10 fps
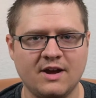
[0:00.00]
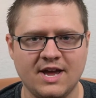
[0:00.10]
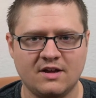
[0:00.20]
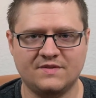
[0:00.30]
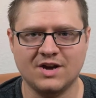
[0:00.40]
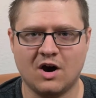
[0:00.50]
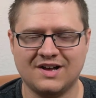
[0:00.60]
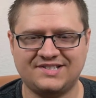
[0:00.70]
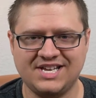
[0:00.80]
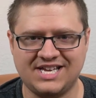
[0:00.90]
the
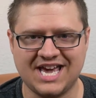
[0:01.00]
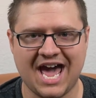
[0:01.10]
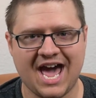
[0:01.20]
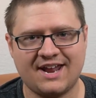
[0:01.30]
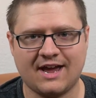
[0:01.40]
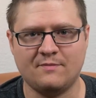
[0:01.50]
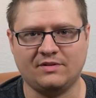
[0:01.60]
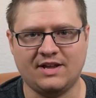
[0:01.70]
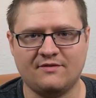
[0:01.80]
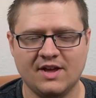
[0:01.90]
Aussie CAD, I
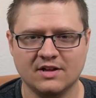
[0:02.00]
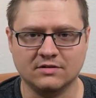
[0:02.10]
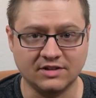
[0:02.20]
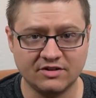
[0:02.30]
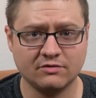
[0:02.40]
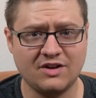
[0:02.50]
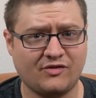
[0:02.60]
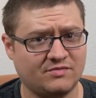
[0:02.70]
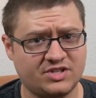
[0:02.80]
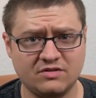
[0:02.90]
believe, literally from
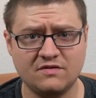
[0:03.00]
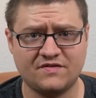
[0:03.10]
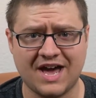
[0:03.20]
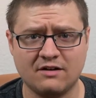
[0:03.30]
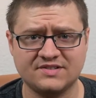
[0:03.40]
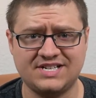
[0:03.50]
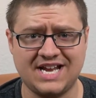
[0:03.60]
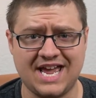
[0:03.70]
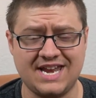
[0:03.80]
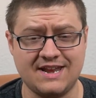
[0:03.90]

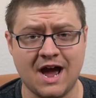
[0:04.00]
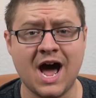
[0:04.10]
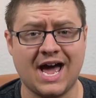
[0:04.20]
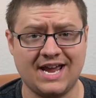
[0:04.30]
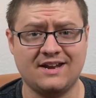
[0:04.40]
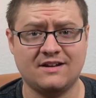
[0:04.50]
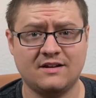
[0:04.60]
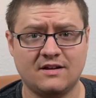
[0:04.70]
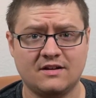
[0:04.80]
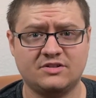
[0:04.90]
2009
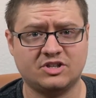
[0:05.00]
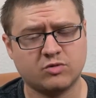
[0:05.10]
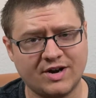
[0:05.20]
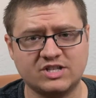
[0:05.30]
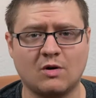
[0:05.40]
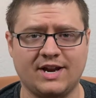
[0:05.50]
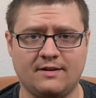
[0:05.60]
to 2020.